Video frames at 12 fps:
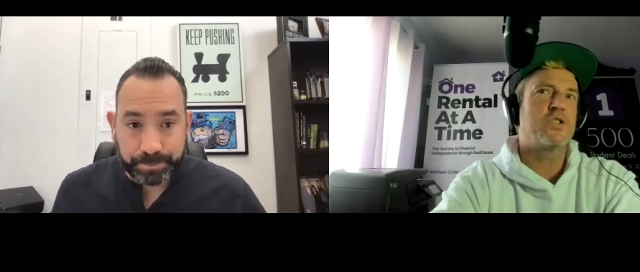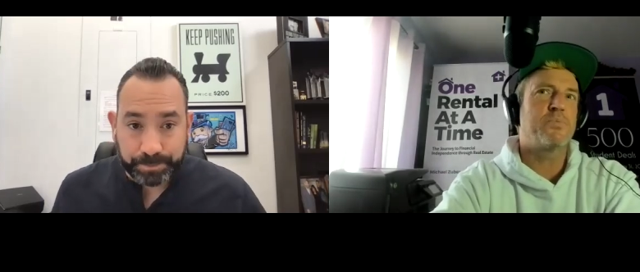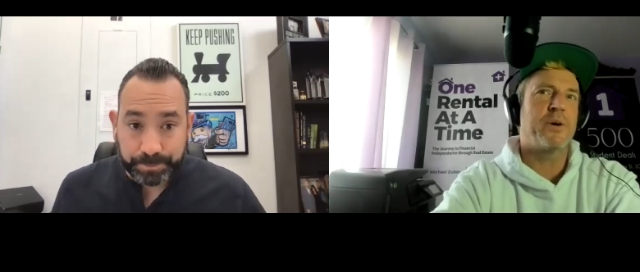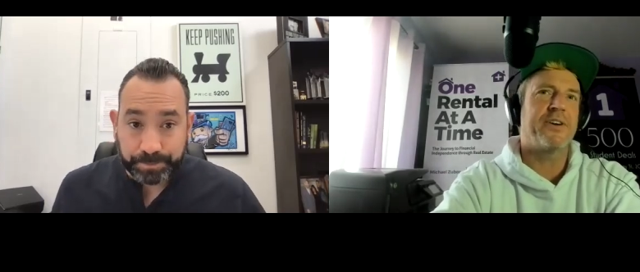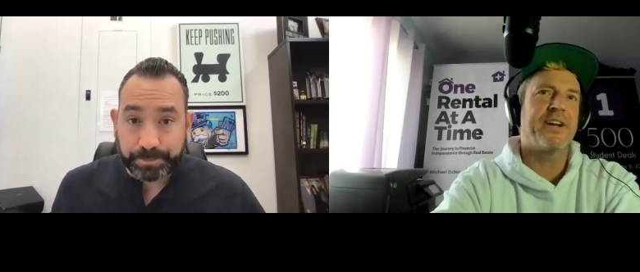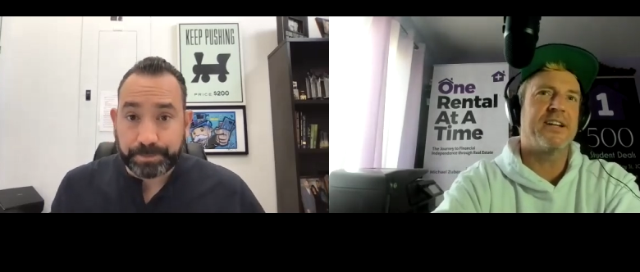
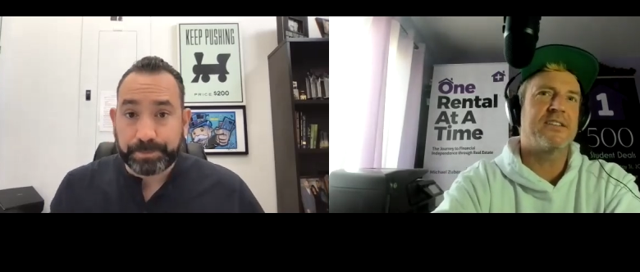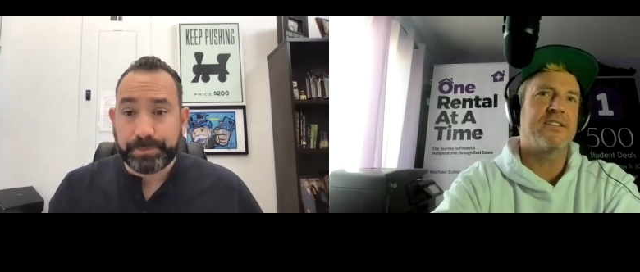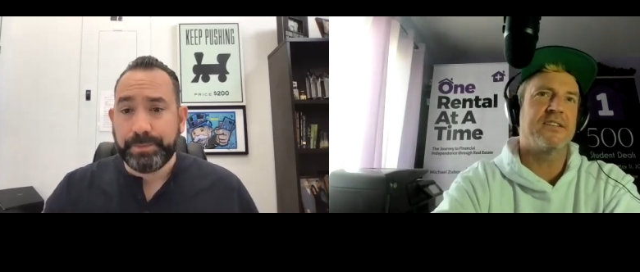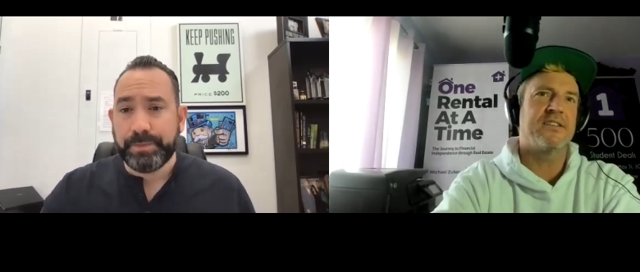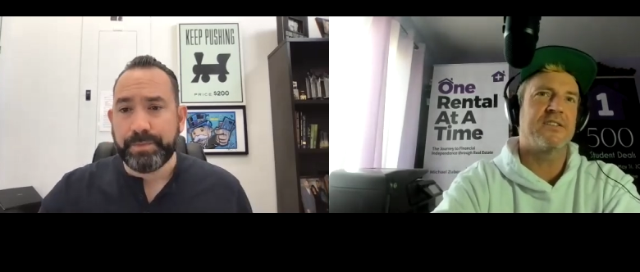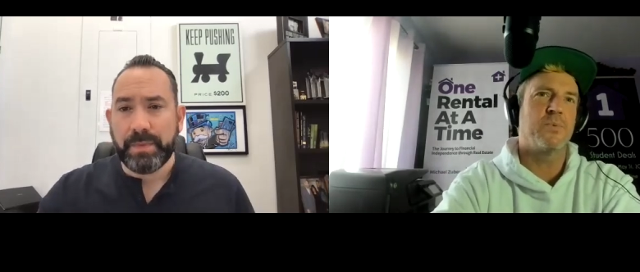
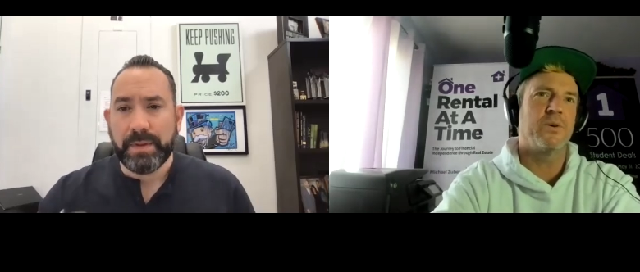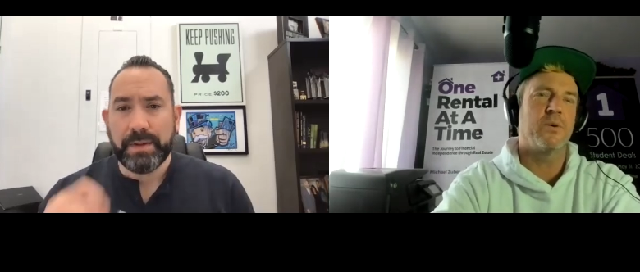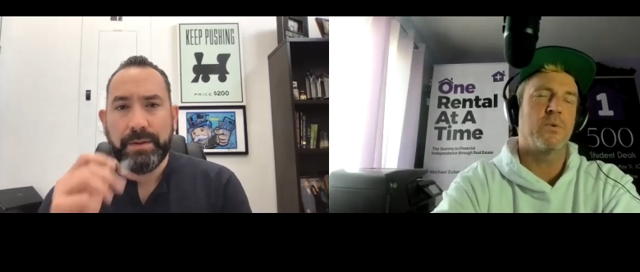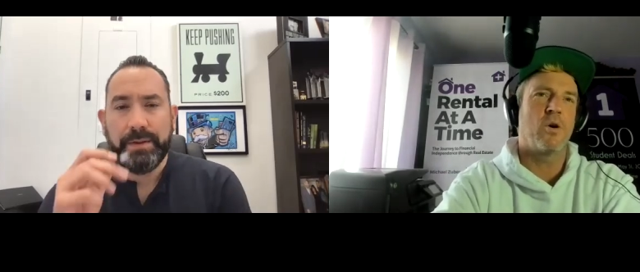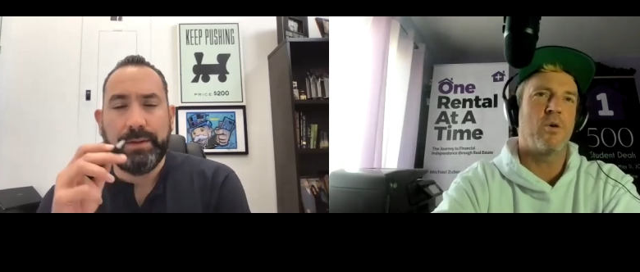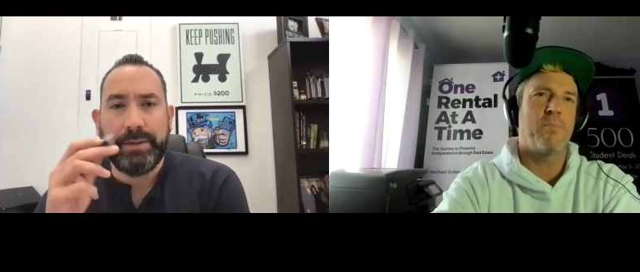Speaker 1: experiences with
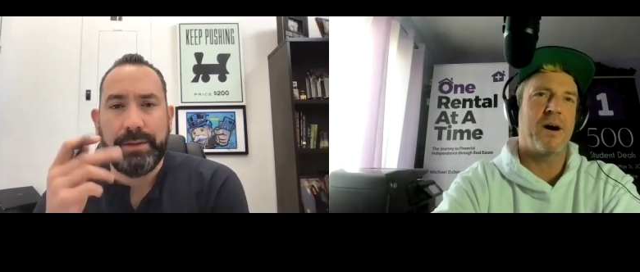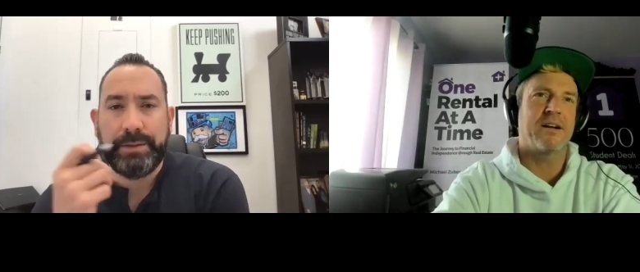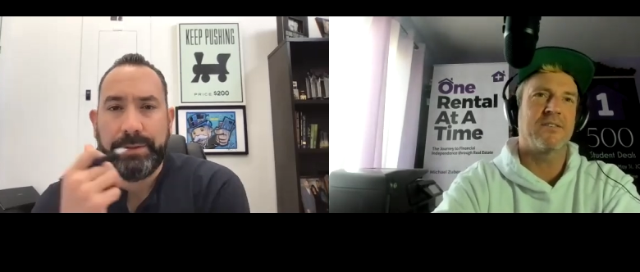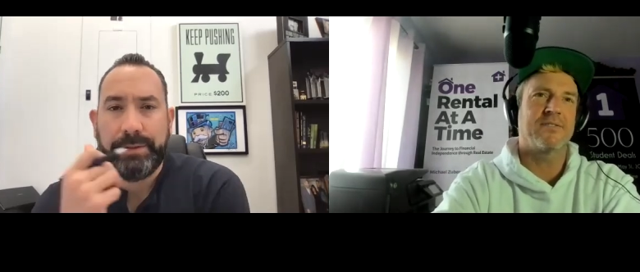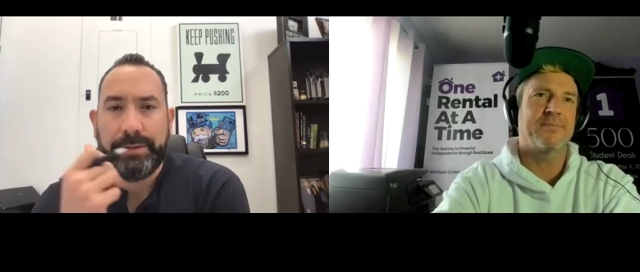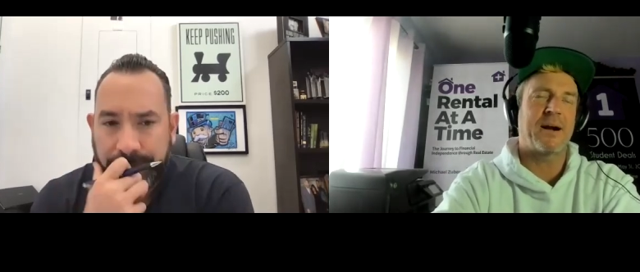a role
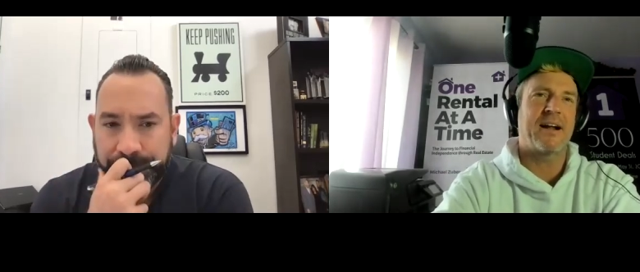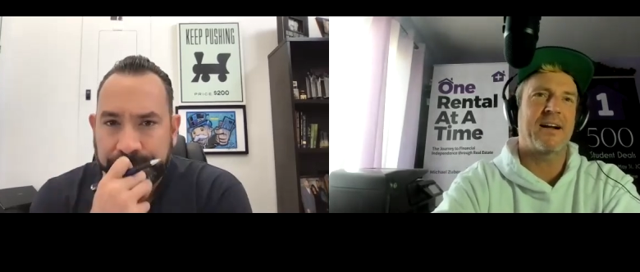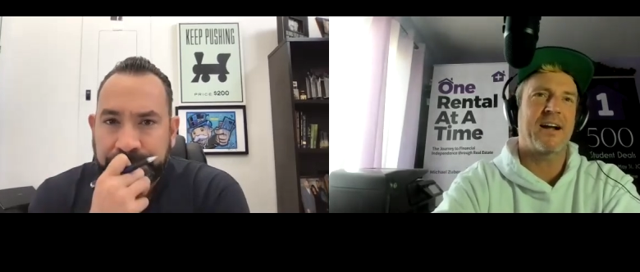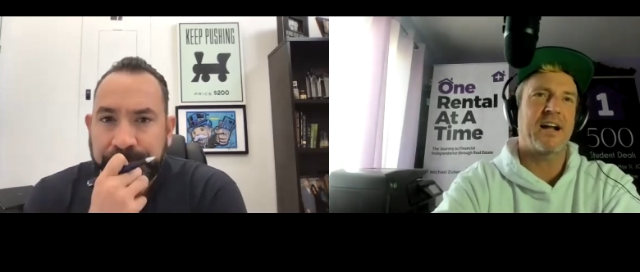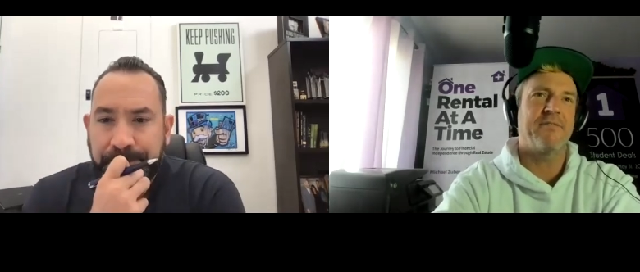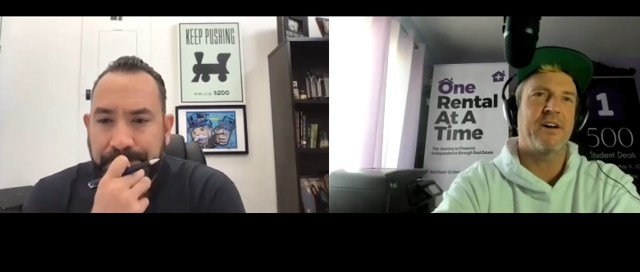model is kind
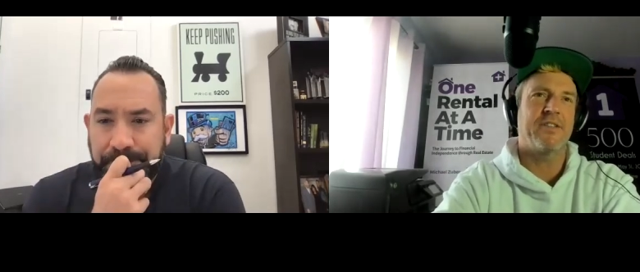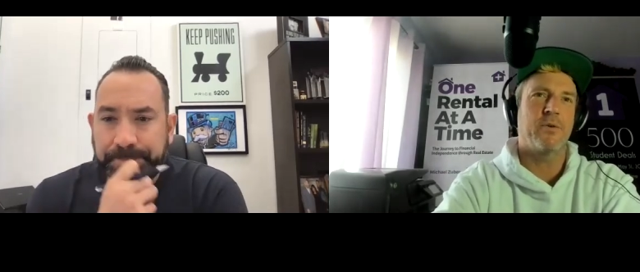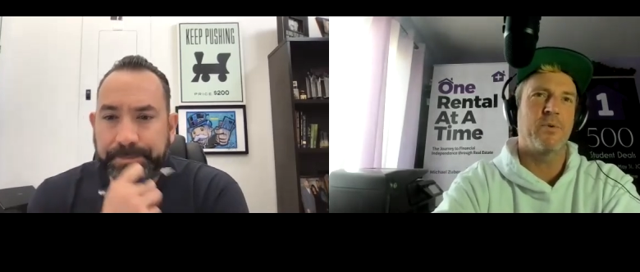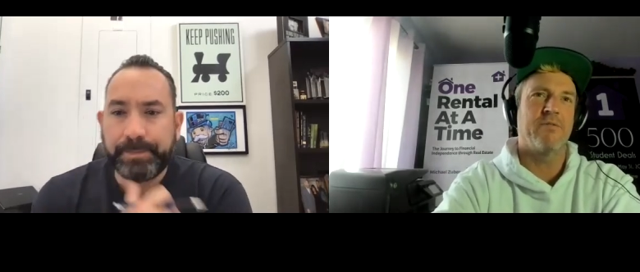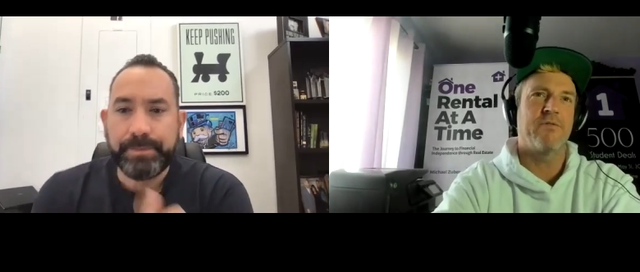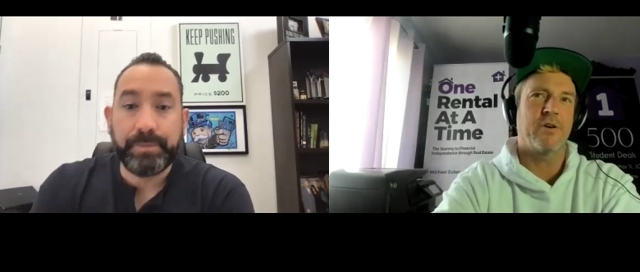of, kind of on the
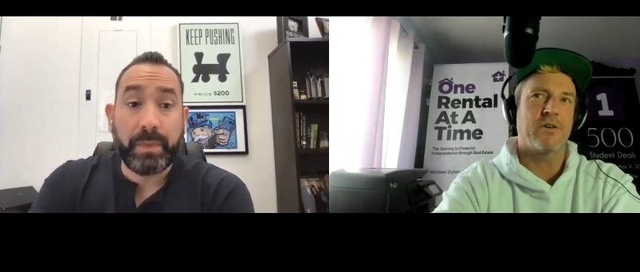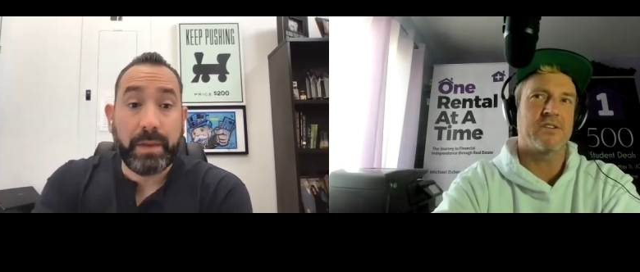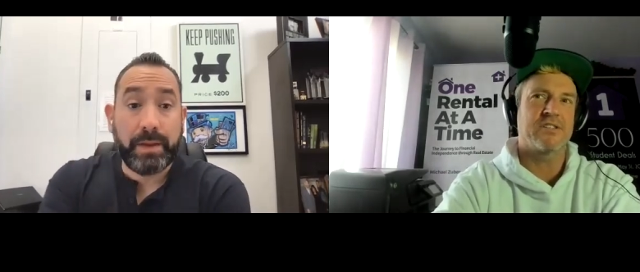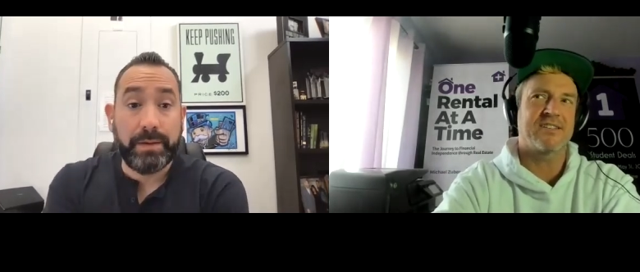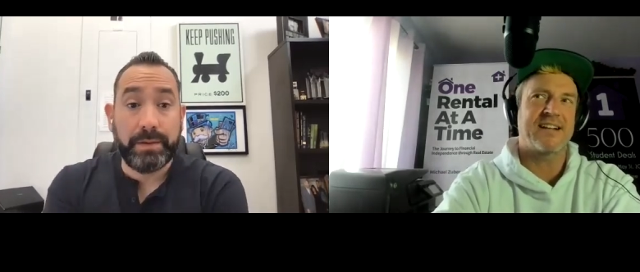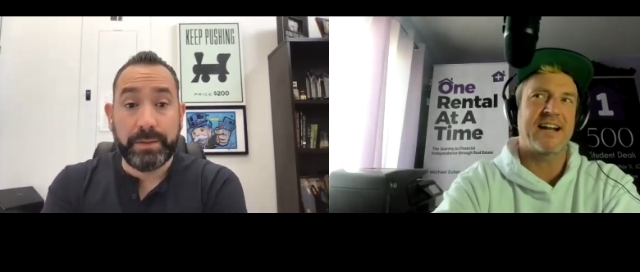
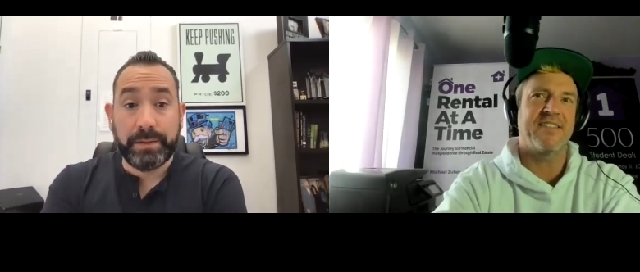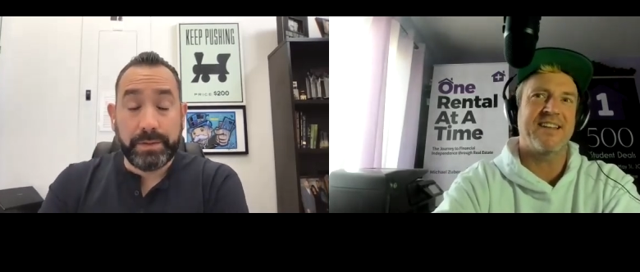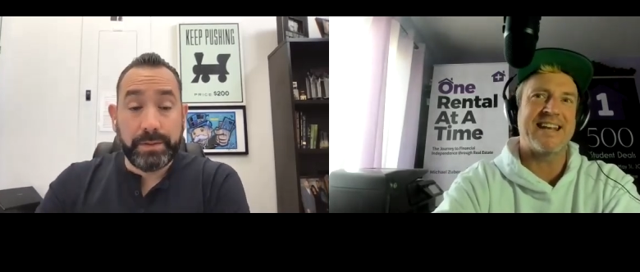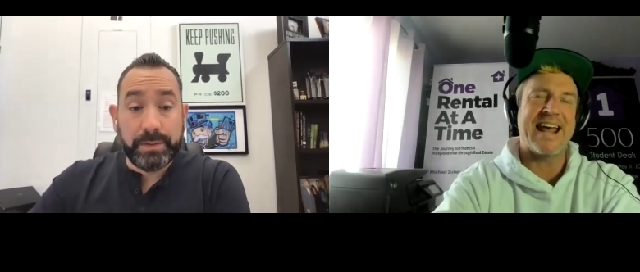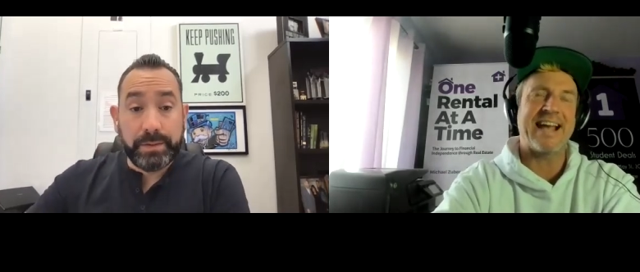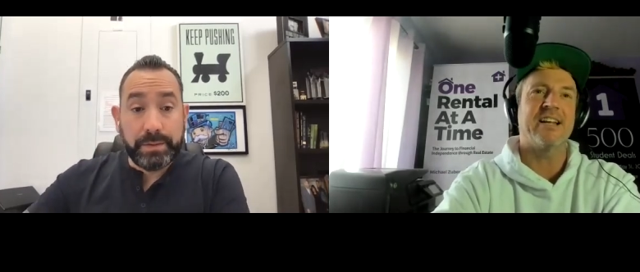reverse, kind of the
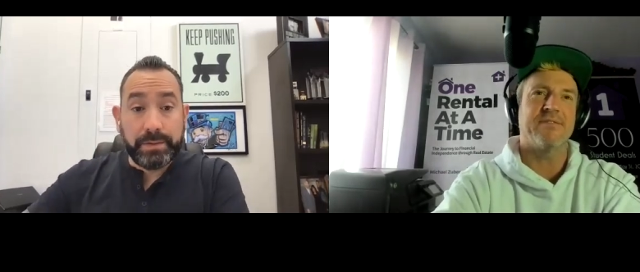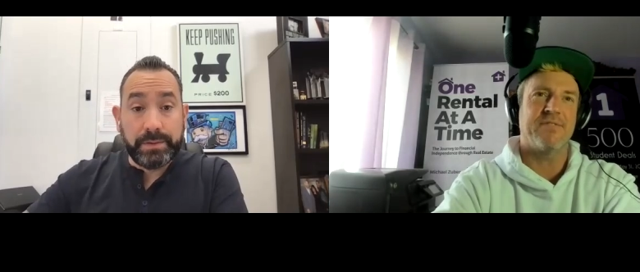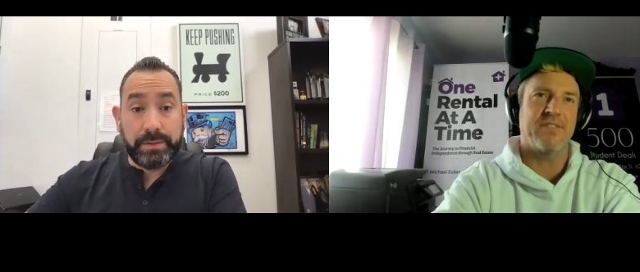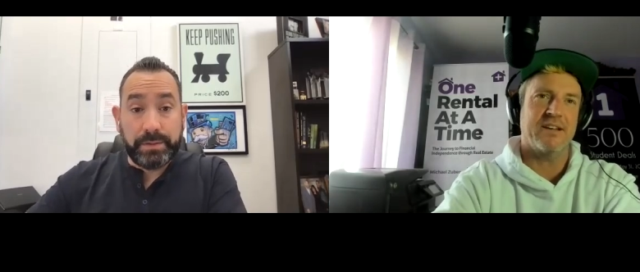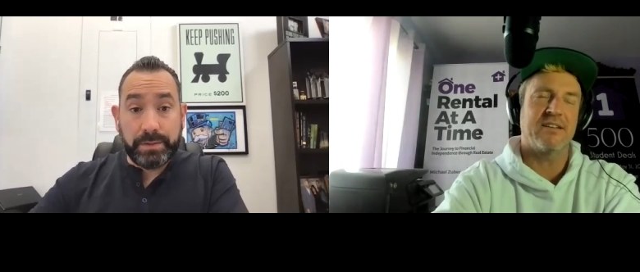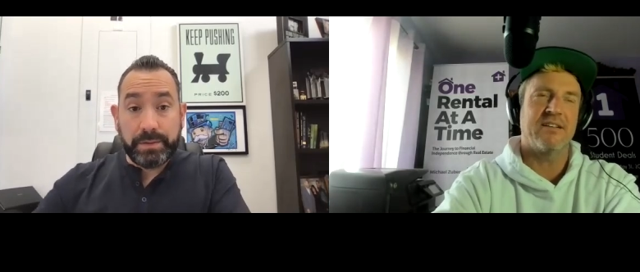negative
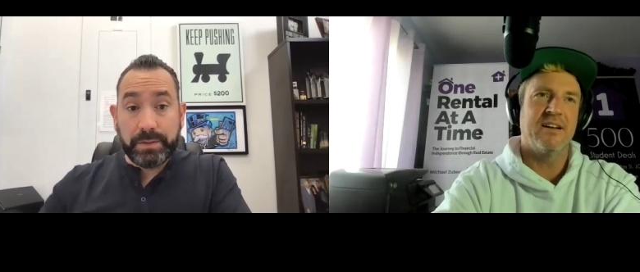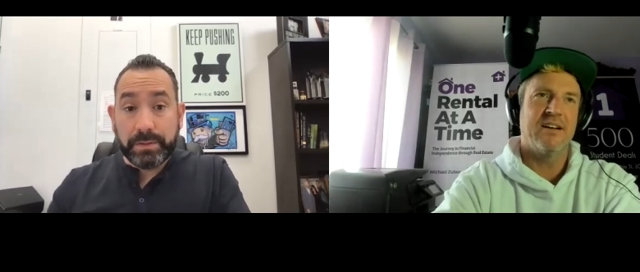thing.